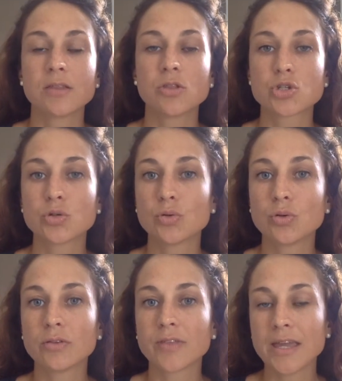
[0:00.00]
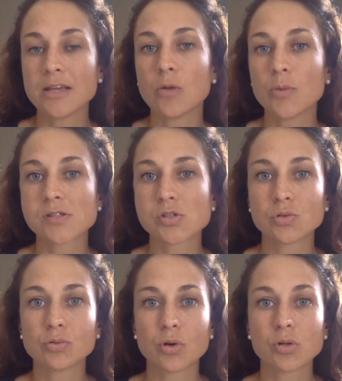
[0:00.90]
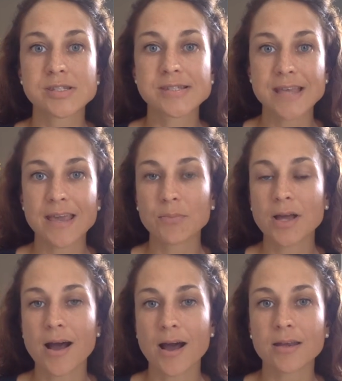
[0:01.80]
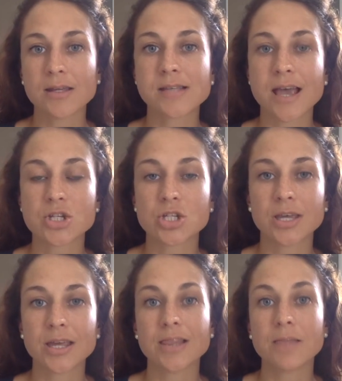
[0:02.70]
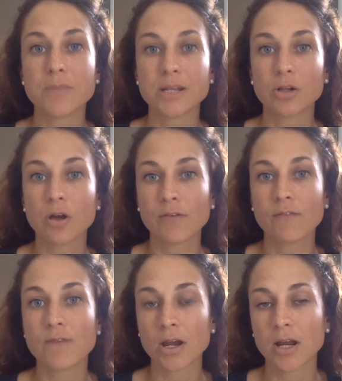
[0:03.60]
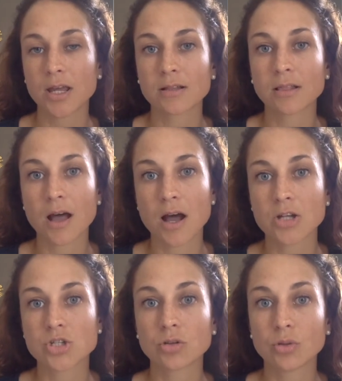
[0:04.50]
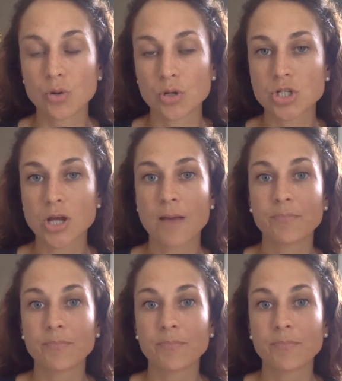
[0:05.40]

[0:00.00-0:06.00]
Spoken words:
the e-commerce tool called Samcart is actually in the middle of a very large launch.